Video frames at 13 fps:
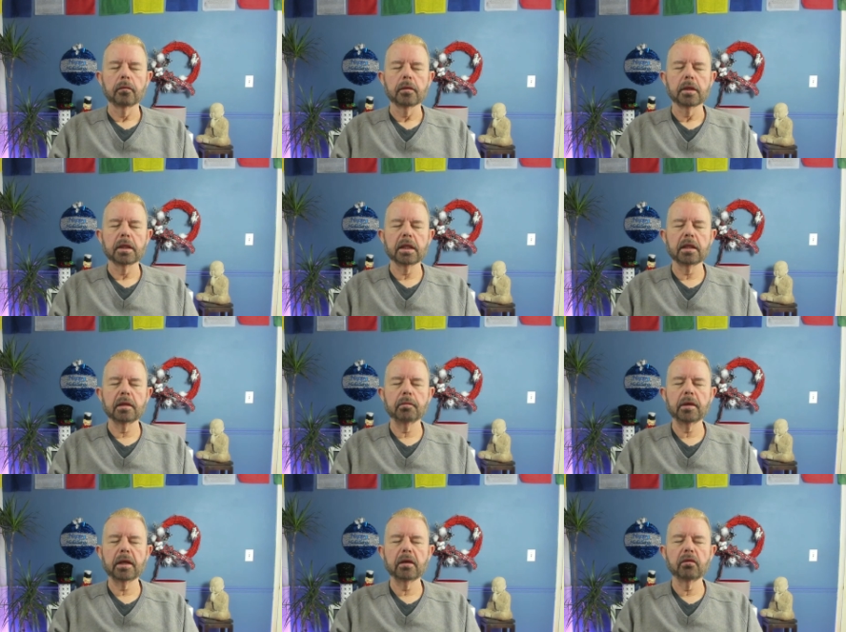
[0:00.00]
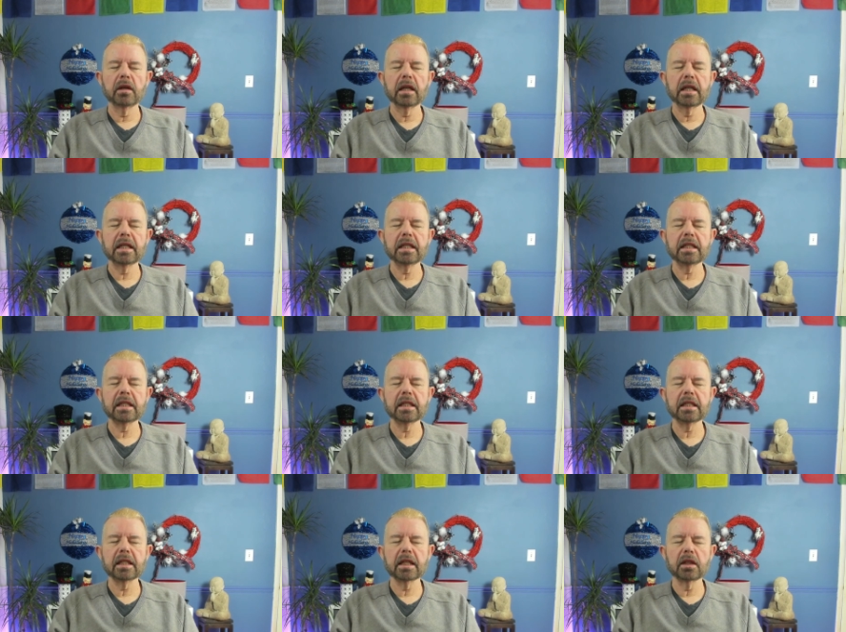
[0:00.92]
see them being
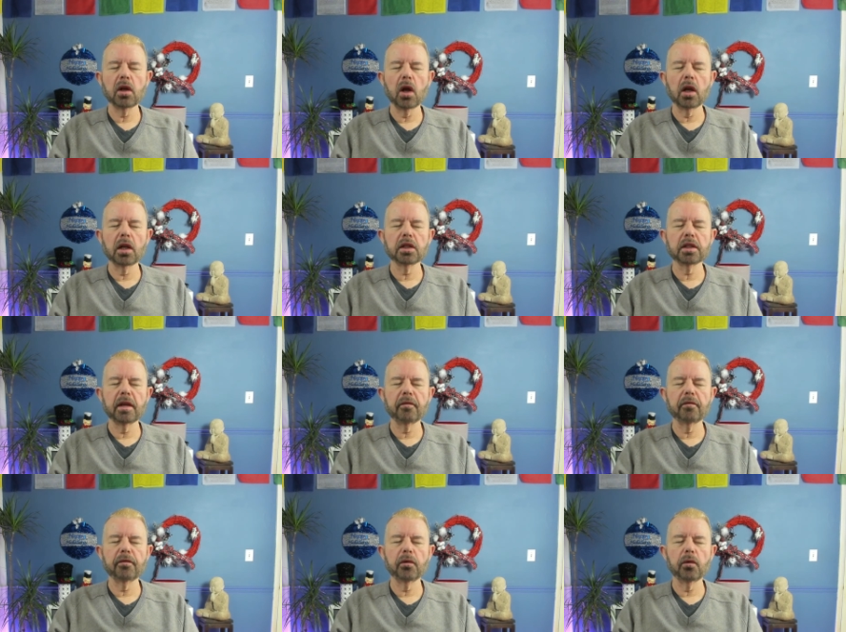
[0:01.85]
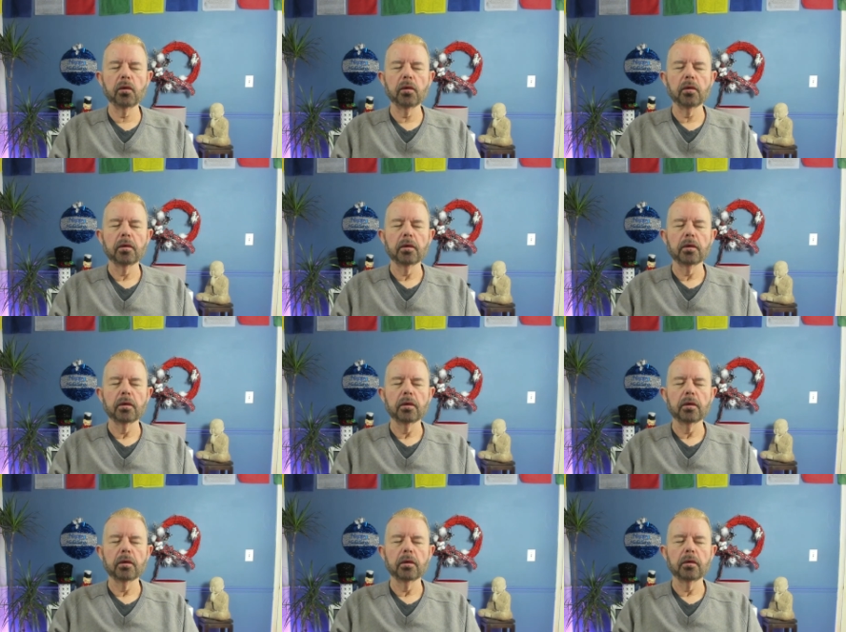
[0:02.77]
released, acknowledge them for
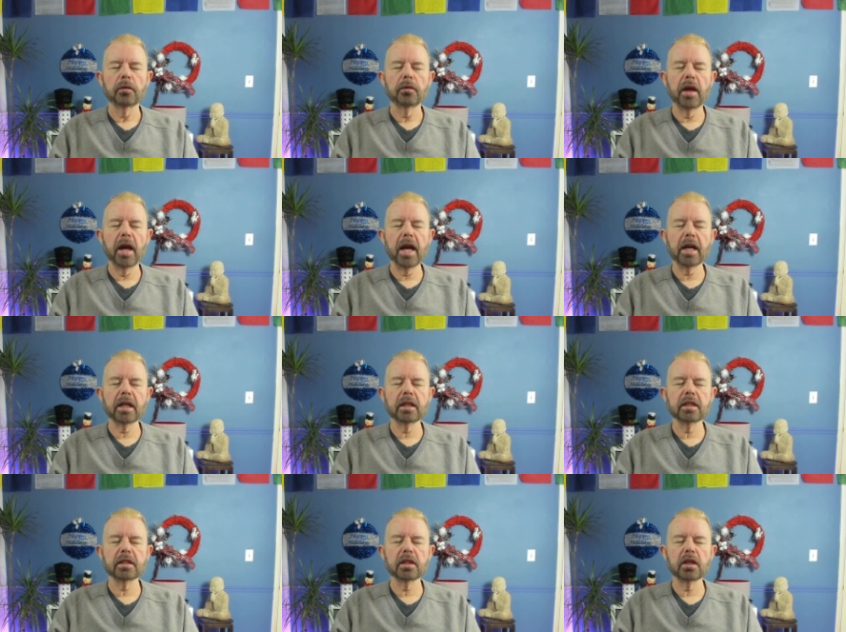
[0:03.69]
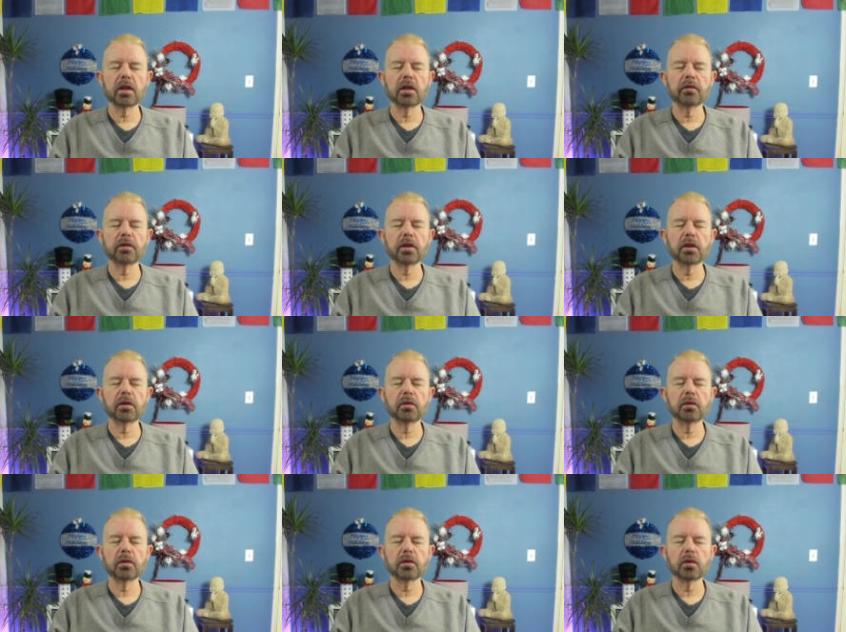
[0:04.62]
their concern of you,
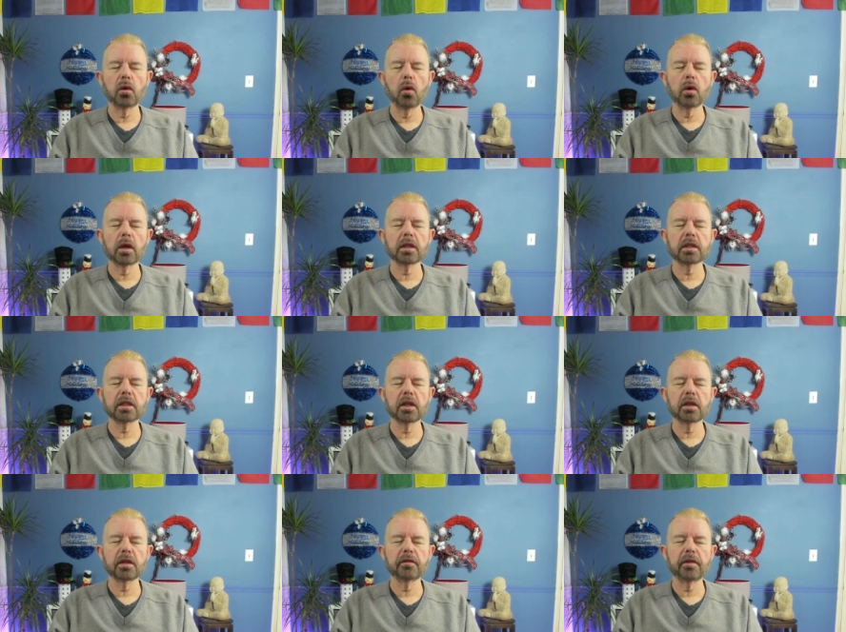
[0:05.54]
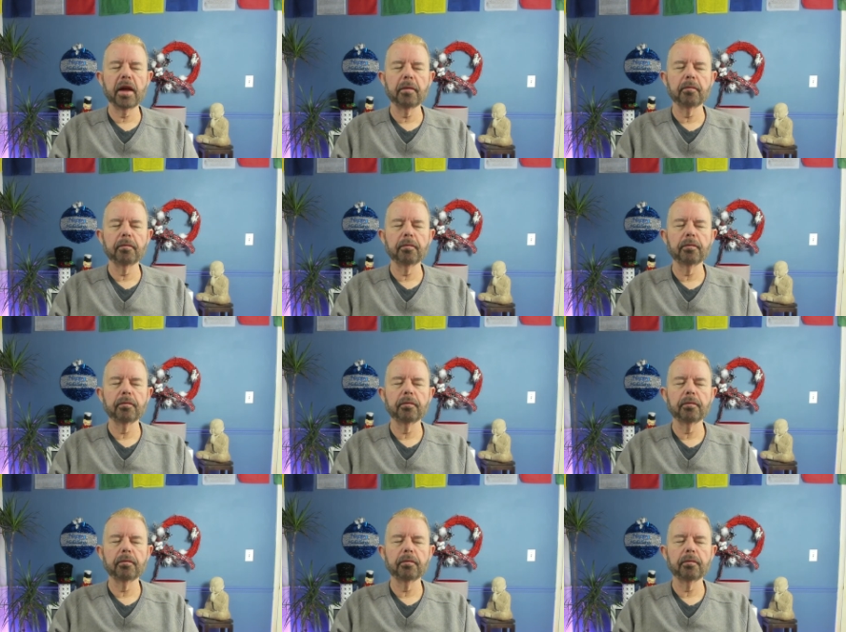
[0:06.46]
your concern of them.